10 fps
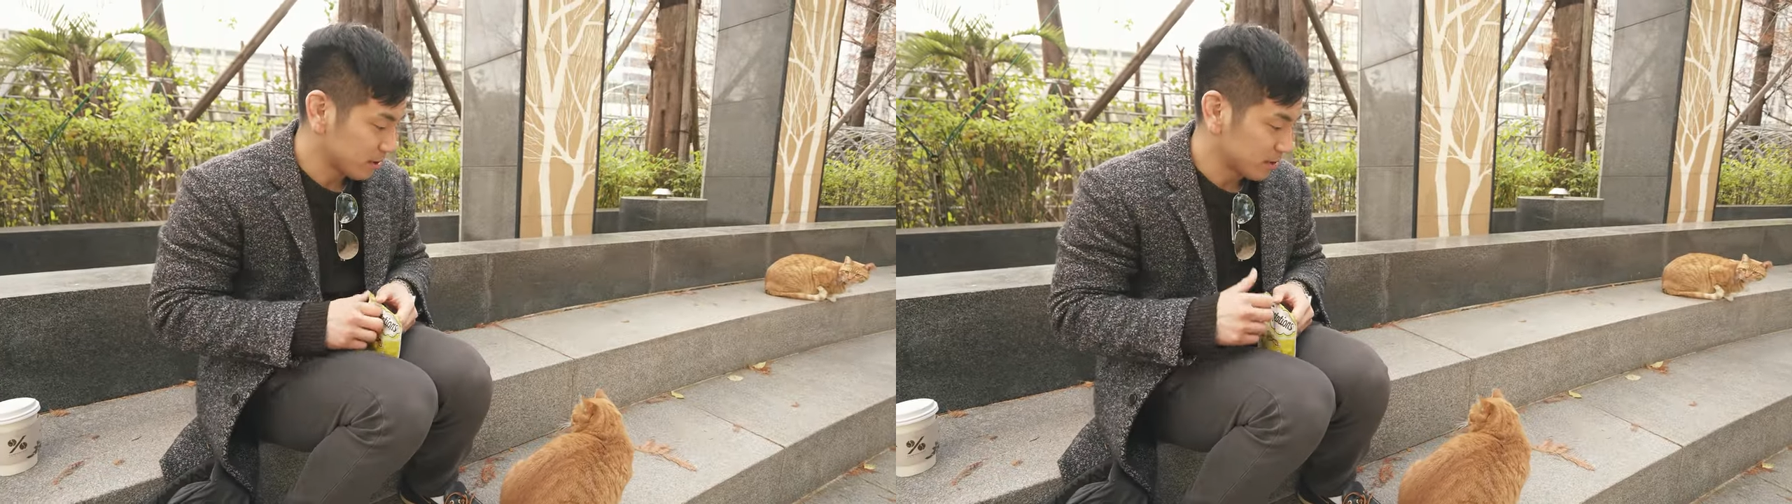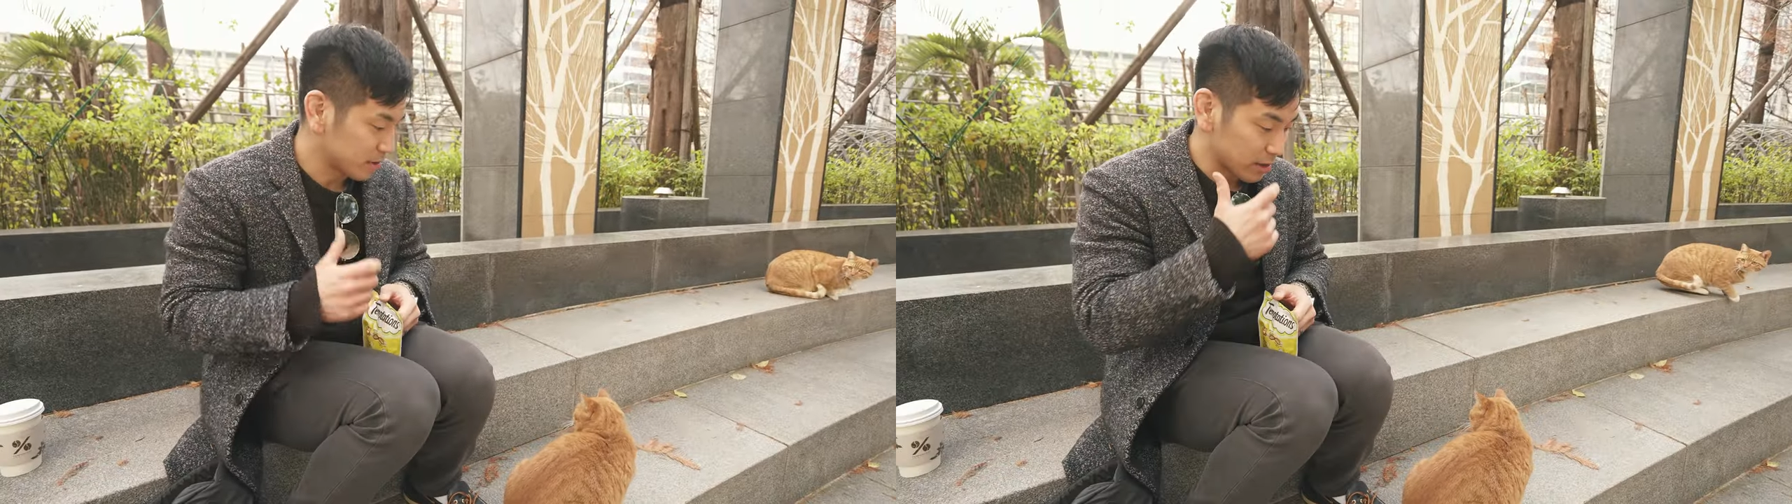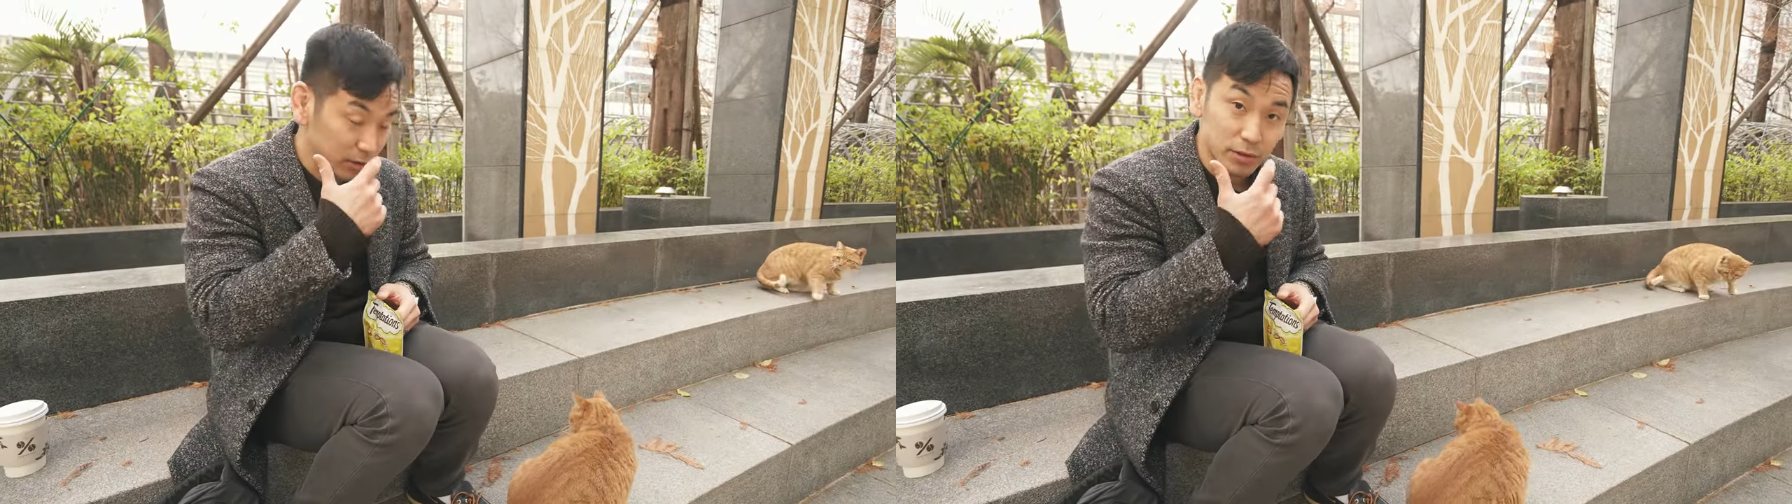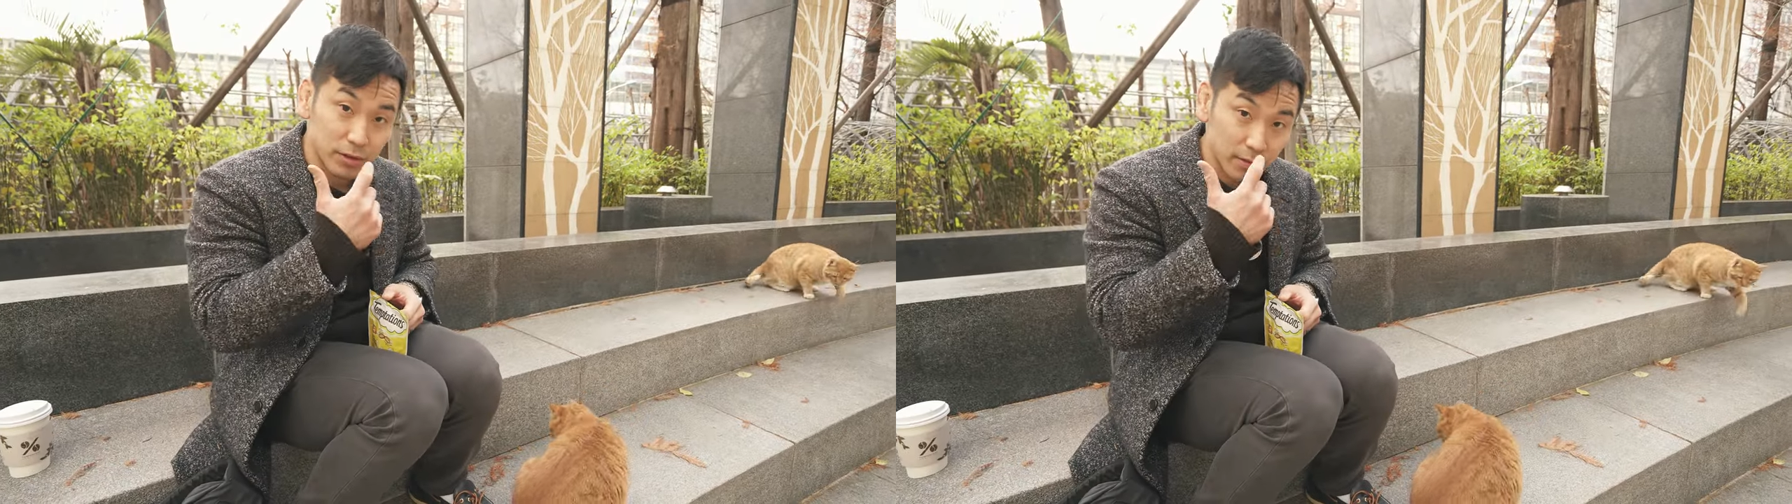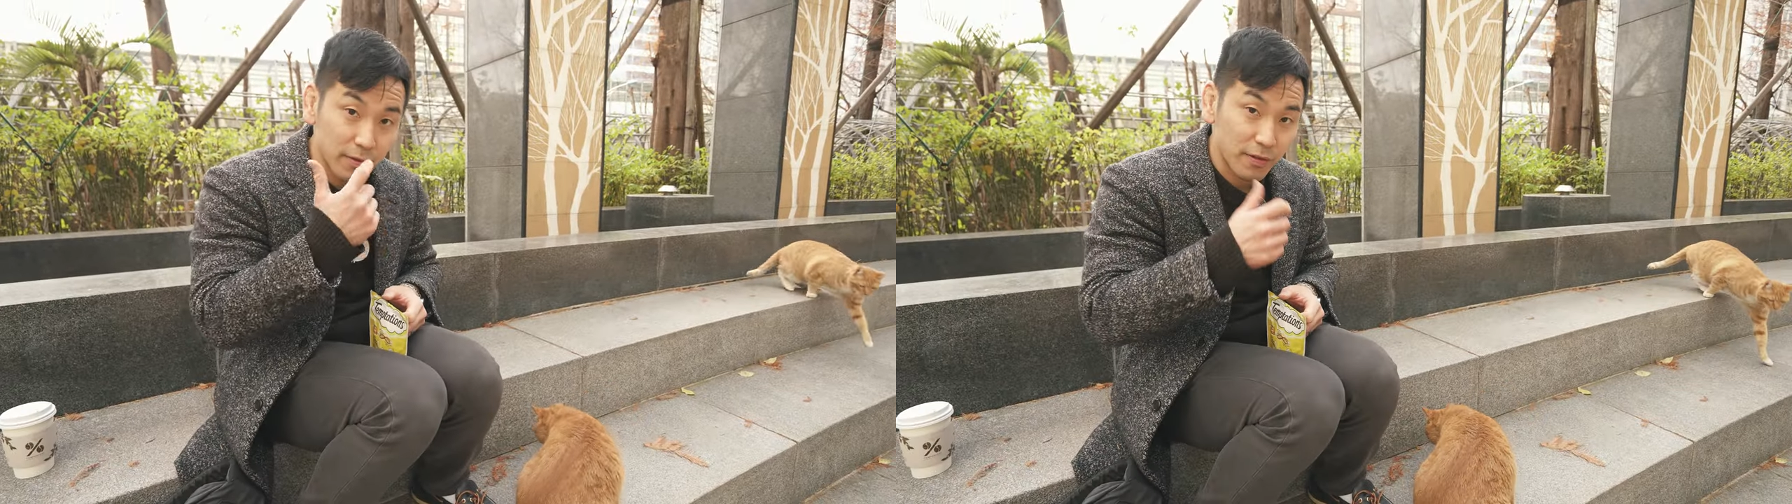He's got a
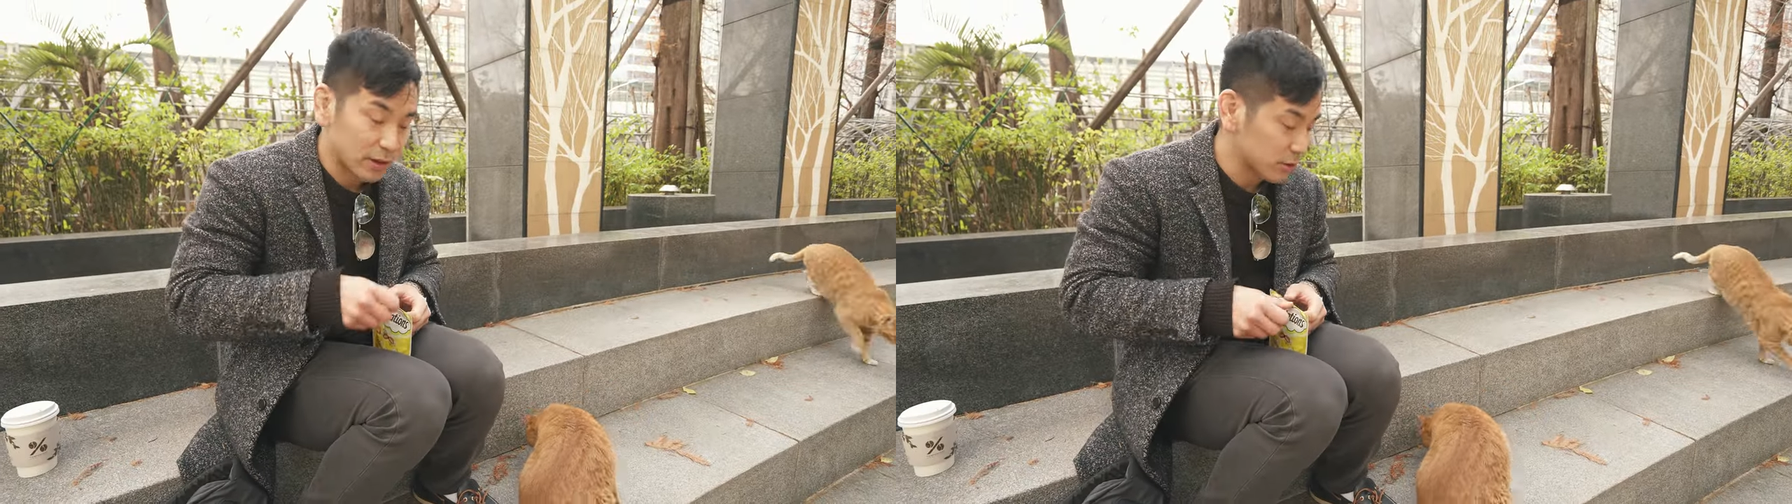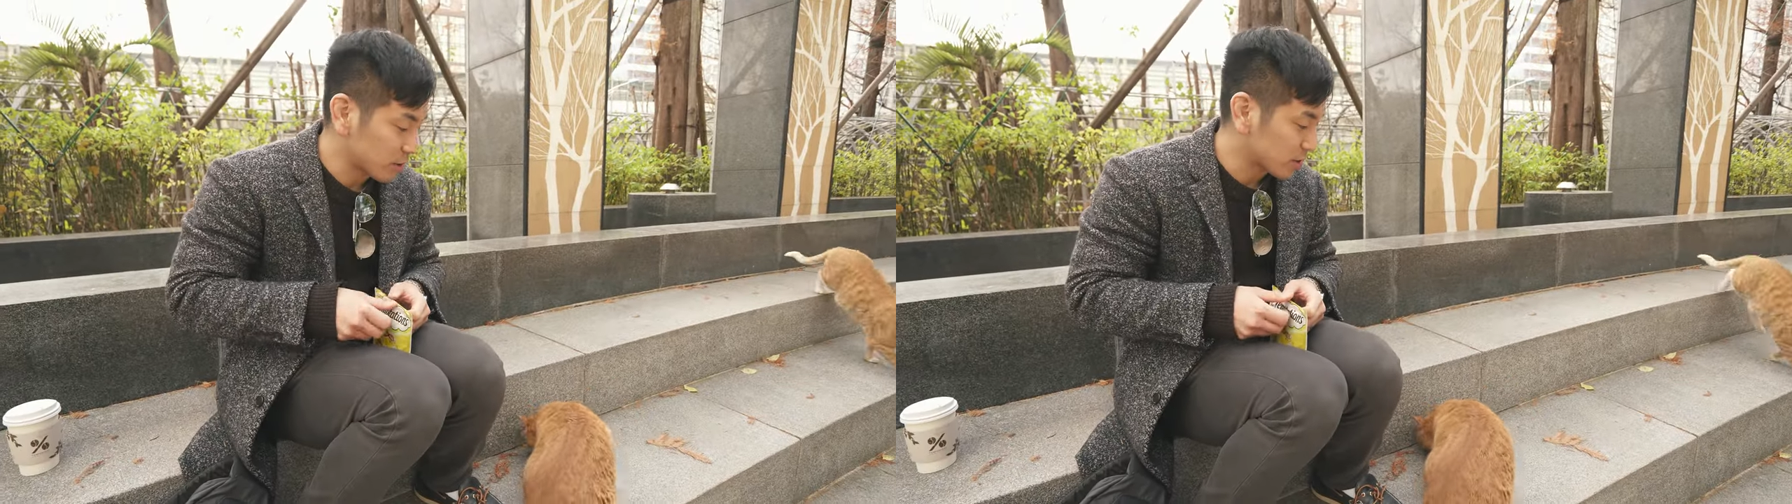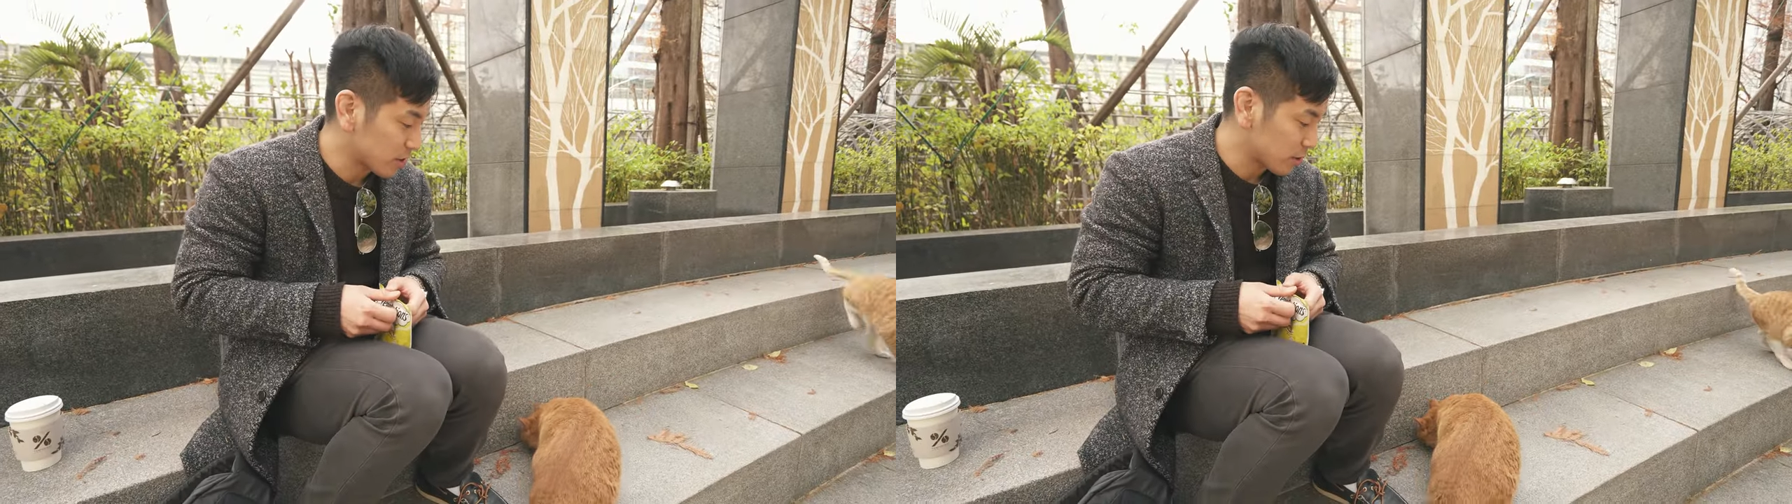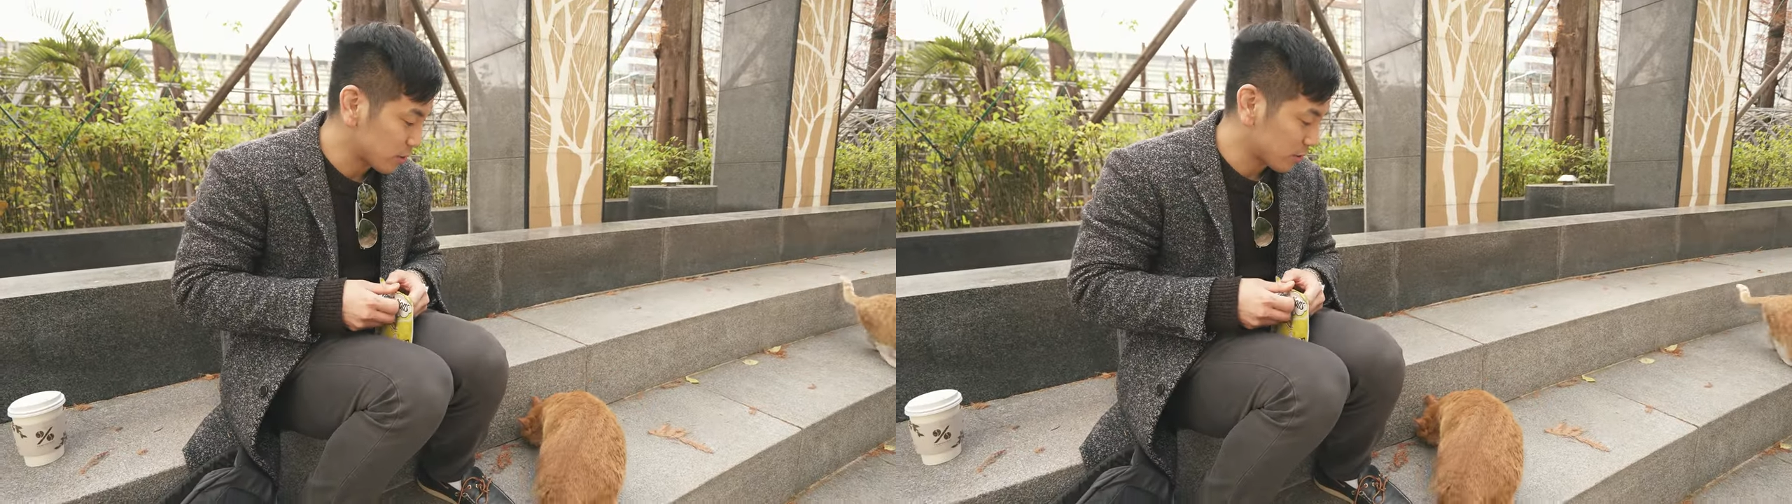little freckles on his nose.